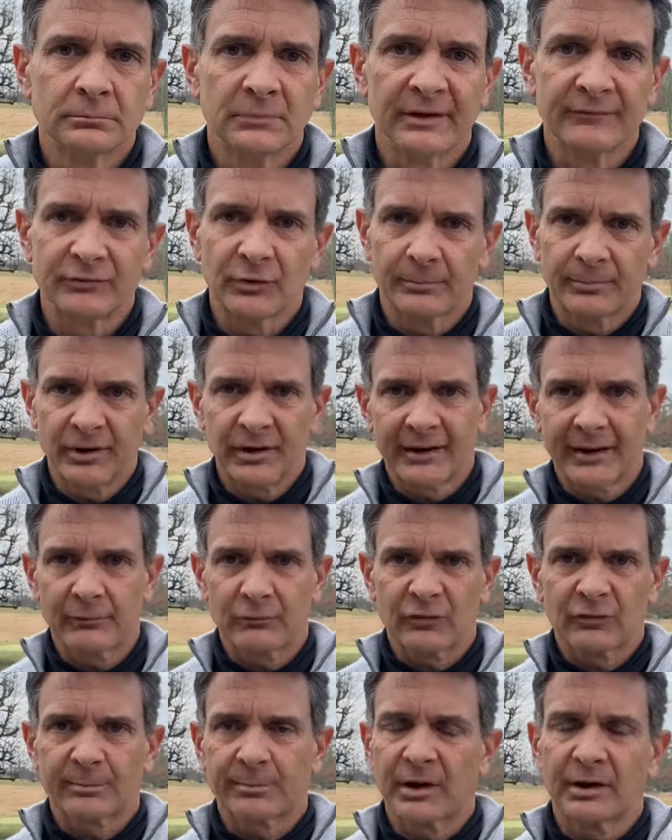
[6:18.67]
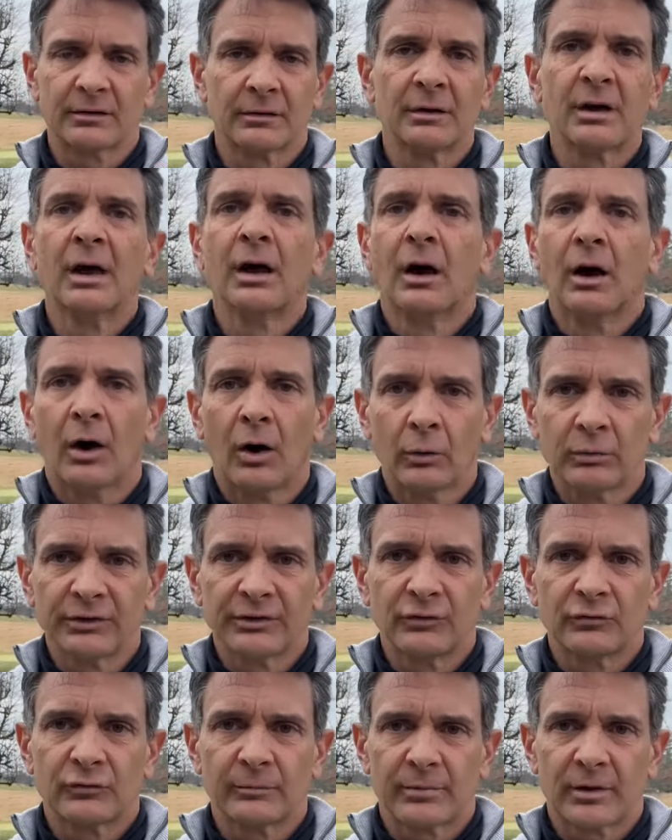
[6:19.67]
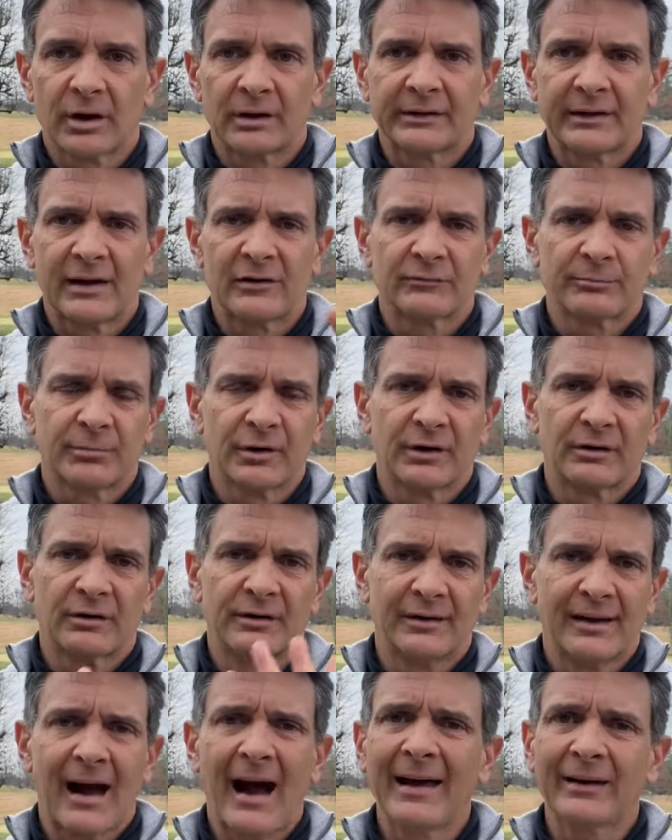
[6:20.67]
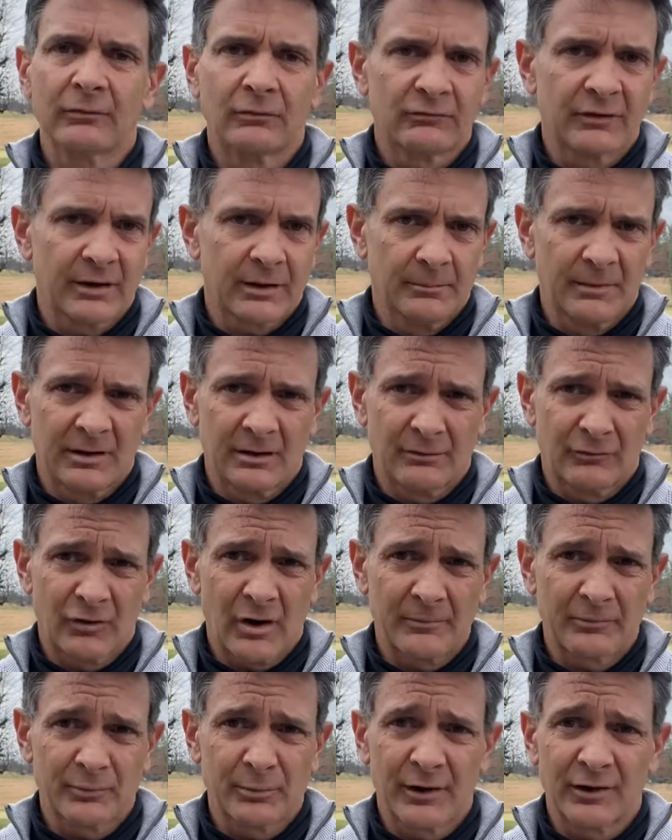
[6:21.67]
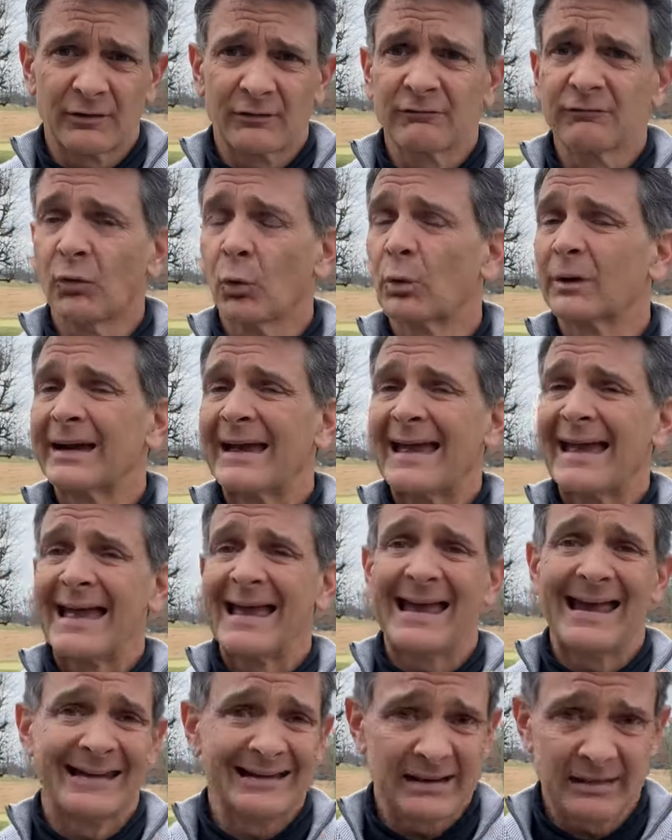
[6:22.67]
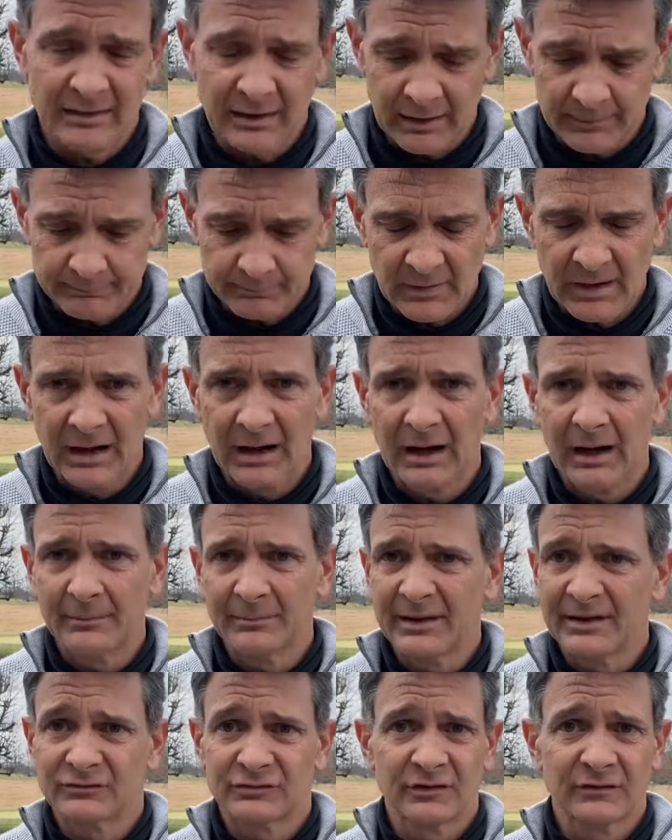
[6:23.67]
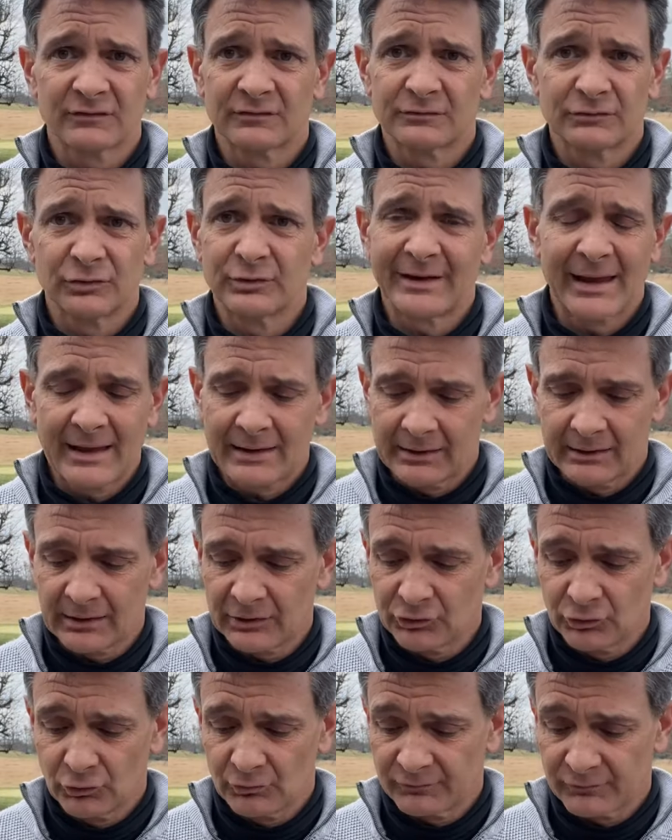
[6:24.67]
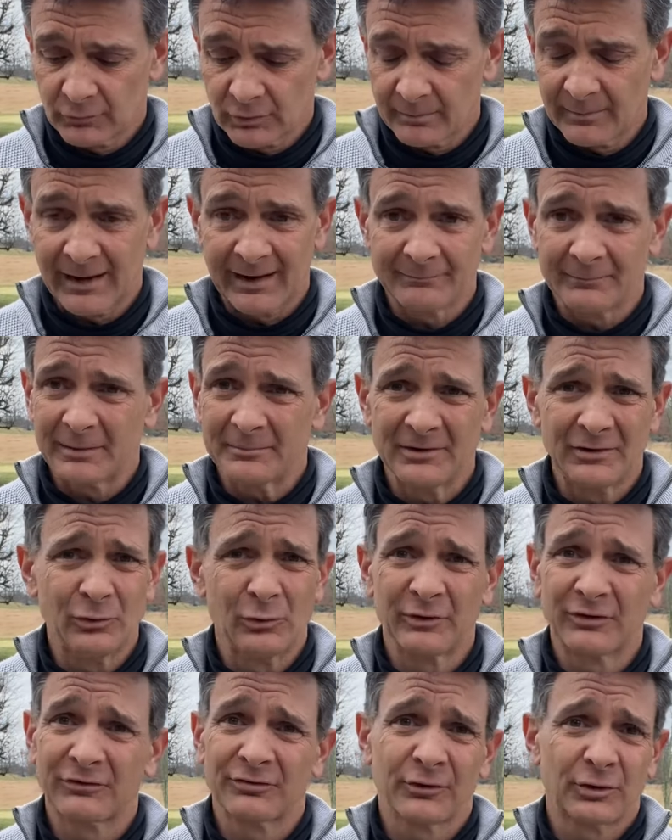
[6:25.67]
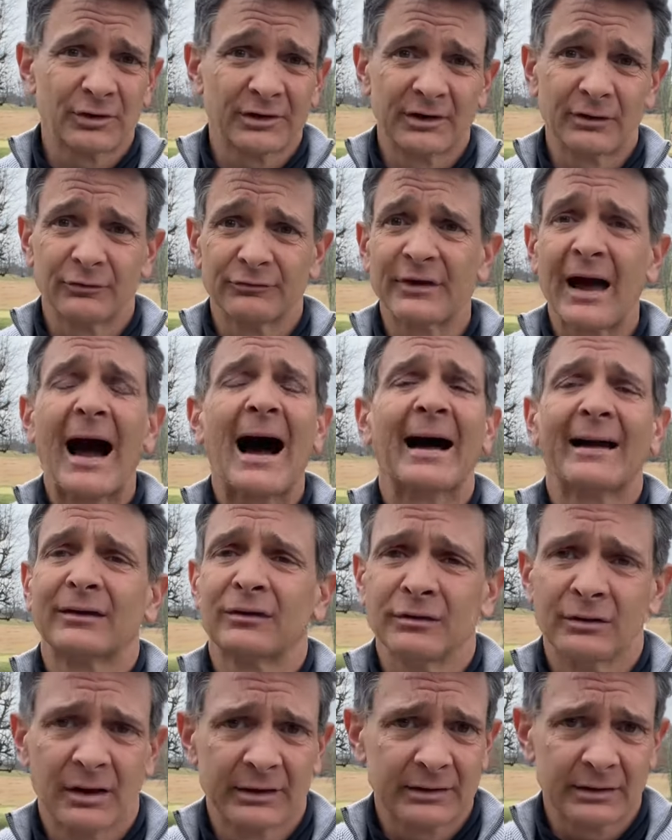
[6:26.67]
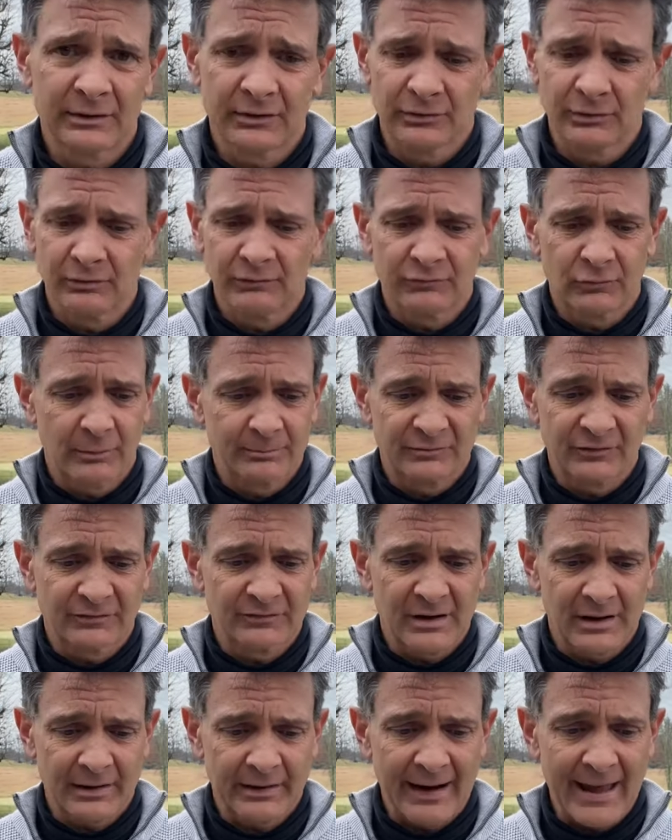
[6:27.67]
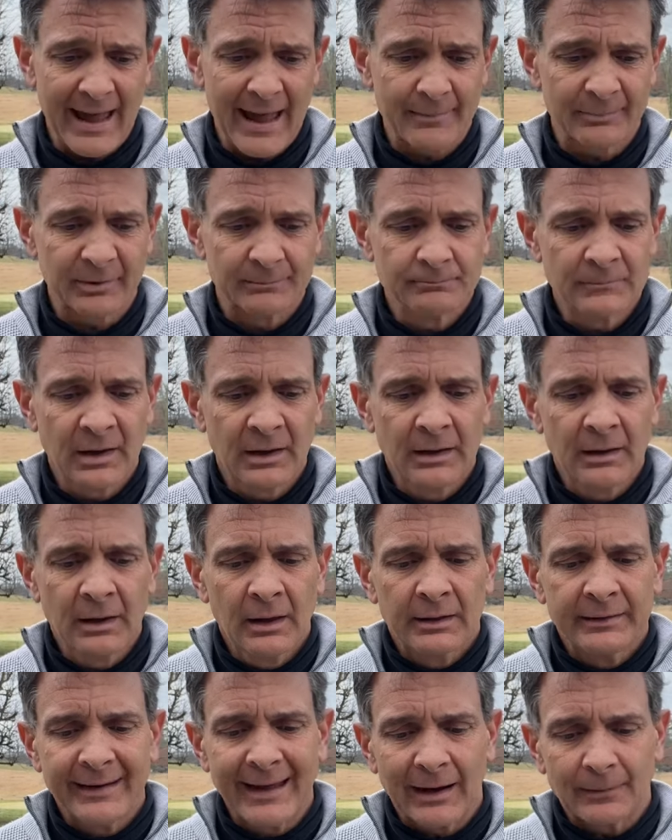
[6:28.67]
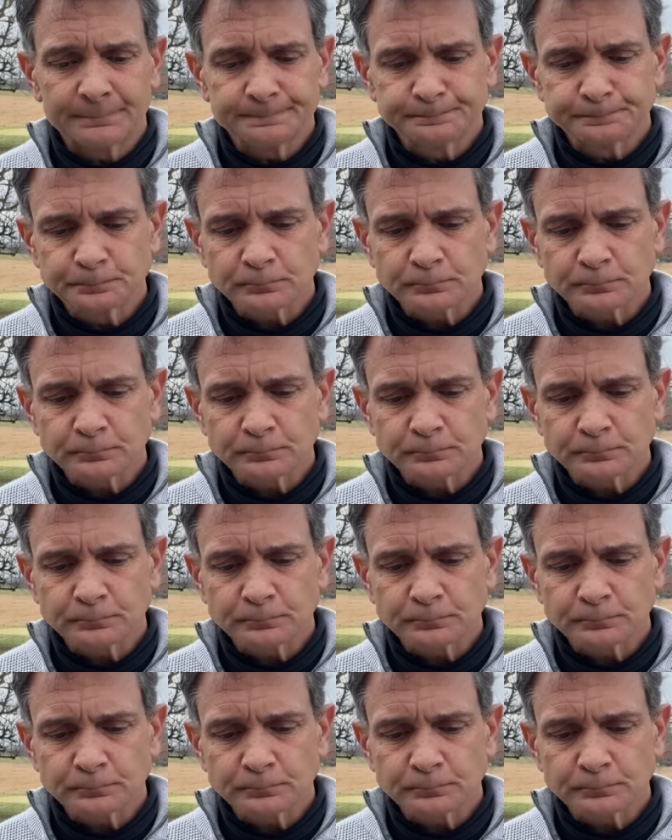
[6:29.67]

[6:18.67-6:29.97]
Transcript: If you're putting out the spreader, only use a broadcast spreader. I don't recommend a drop spreader for anything. Um, it just, you can't get it uniform. I've, I've, been doing this 30 years. I could not get it uniform. It's just not going to happen. Now,